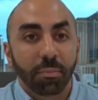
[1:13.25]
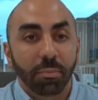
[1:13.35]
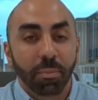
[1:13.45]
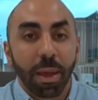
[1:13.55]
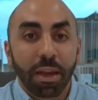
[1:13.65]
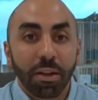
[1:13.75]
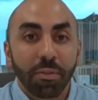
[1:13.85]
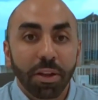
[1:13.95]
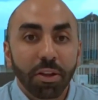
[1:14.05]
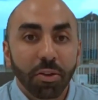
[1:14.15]
made a
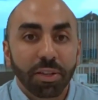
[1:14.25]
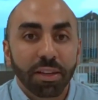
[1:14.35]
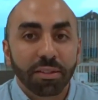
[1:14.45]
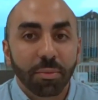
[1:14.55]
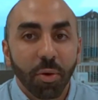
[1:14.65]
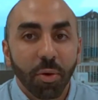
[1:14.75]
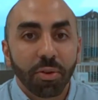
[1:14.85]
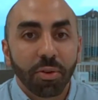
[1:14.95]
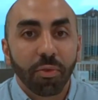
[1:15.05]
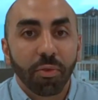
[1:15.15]
video testimonial
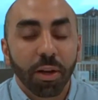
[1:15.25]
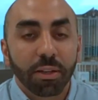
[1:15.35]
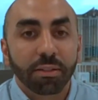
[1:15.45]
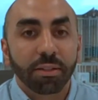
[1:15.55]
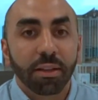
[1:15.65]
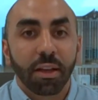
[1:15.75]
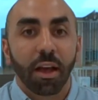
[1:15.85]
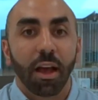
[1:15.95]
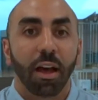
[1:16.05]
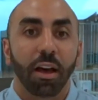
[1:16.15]
for us
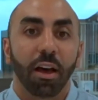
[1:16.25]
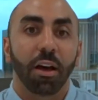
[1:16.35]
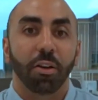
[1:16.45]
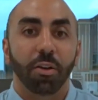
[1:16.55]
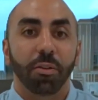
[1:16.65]
on our